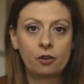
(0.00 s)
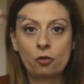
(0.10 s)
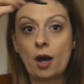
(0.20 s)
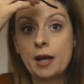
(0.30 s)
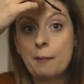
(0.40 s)

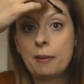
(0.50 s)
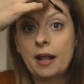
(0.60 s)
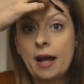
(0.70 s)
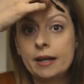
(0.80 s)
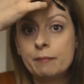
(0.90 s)
So I
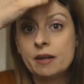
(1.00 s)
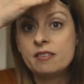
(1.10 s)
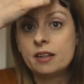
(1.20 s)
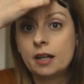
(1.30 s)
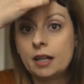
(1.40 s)
apply
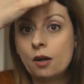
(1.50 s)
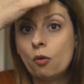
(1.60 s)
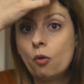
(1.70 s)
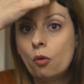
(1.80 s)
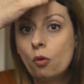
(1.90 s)
basically
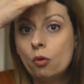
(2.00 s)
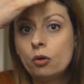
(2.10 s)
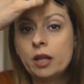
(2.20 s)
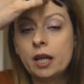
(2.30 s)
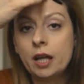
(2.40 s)
all
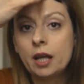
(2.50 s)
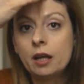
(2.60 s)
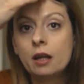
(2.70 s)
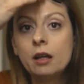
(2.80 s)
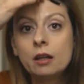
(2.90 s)

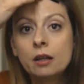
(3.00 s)
here